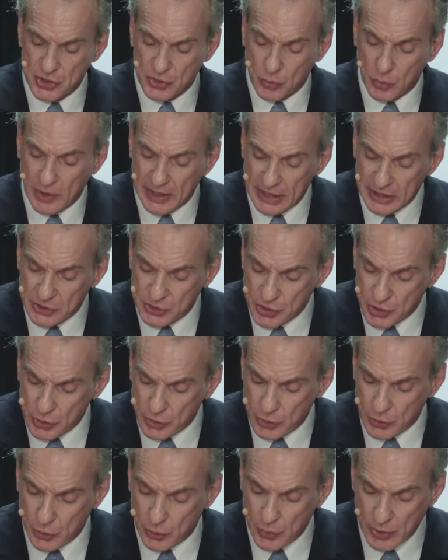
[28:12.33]

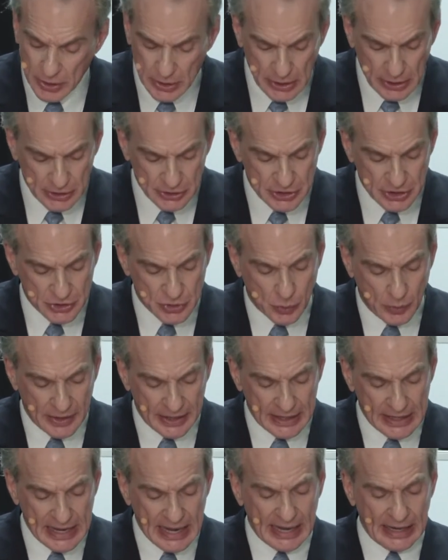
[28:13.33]
22 to
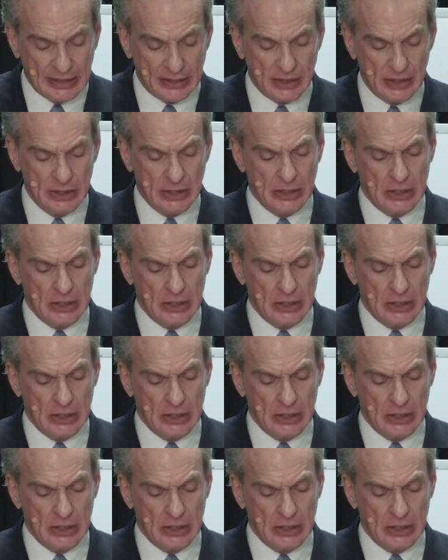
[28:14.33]
28,